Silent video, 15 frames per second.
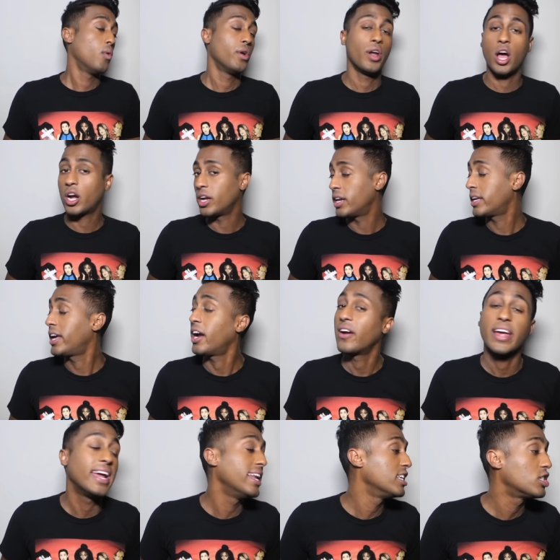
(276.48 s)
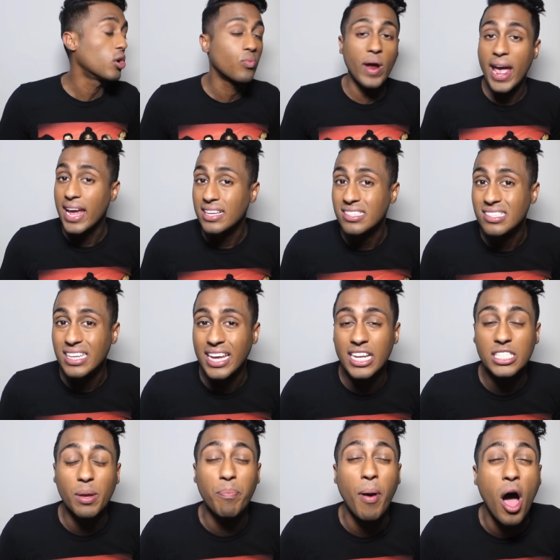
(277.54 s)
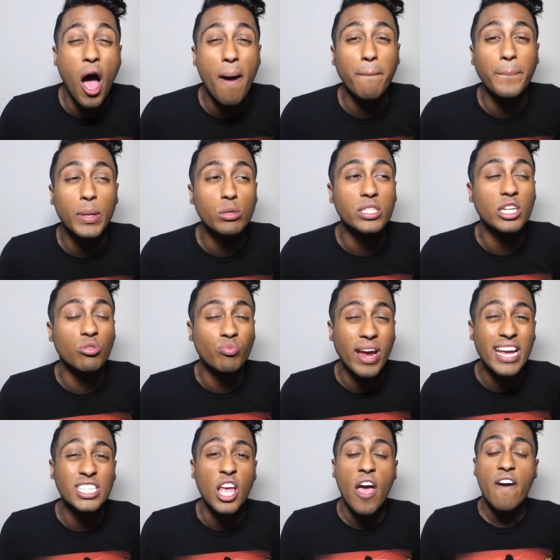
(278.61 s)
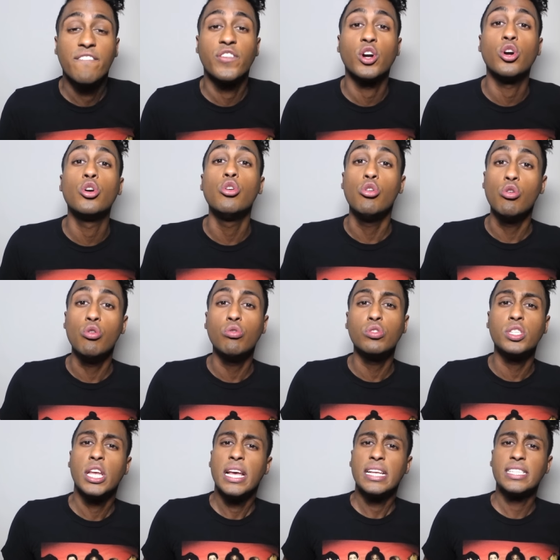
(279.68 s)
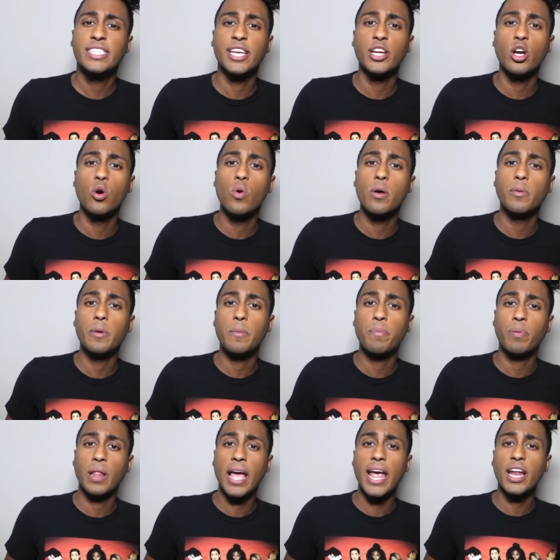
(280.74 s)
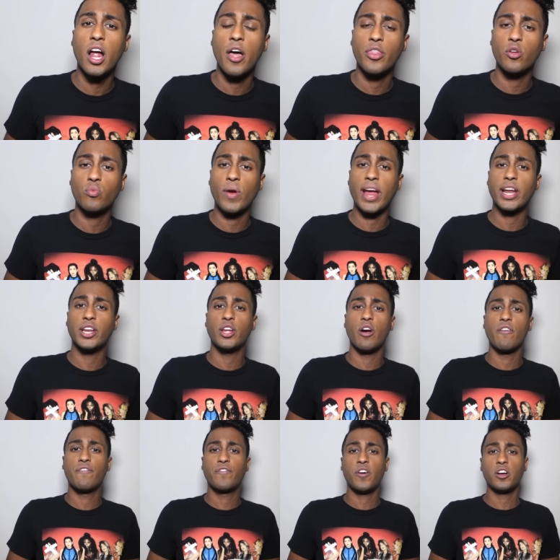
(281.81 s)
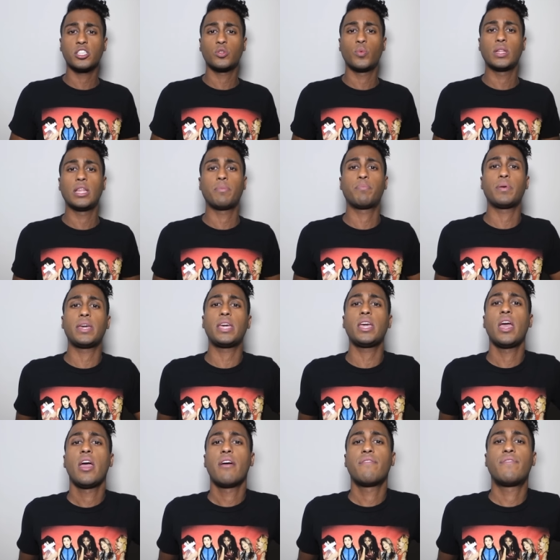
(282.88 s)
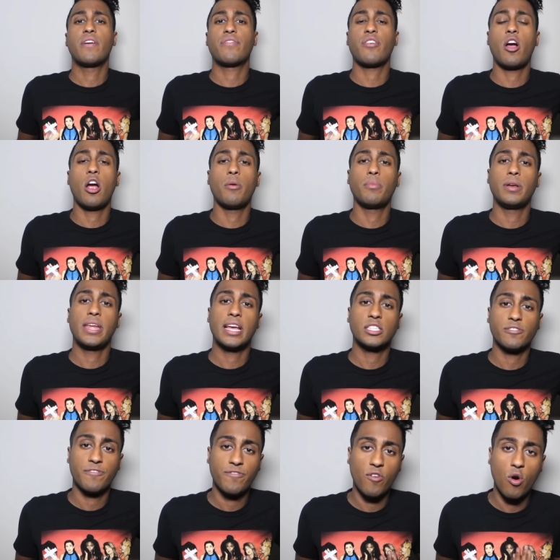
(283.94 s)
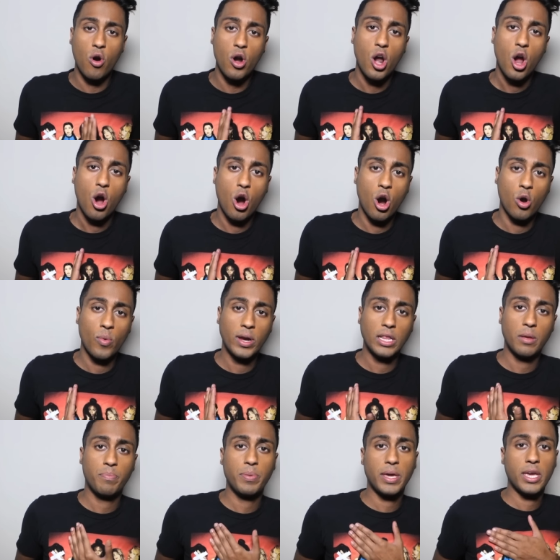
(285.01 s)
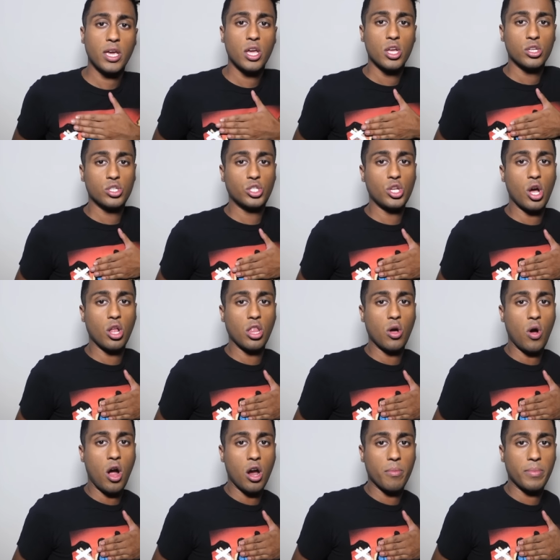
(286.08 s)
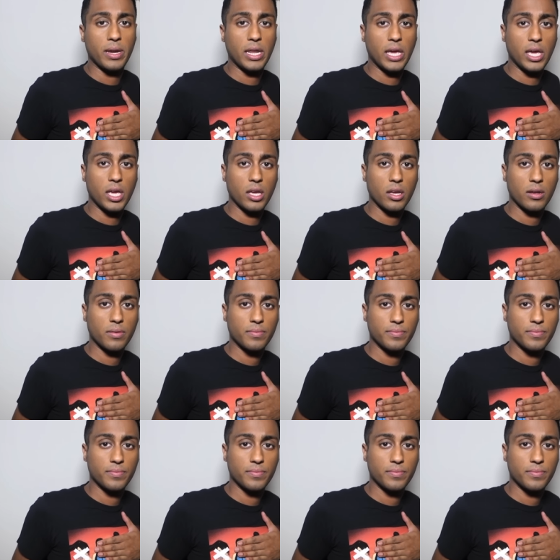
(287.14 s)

We're not gonna care. It is a race. It is a pop music race for whose single will be played on the radio first. Will it be Fifth Harmony as a four or will it be Solo Harmony?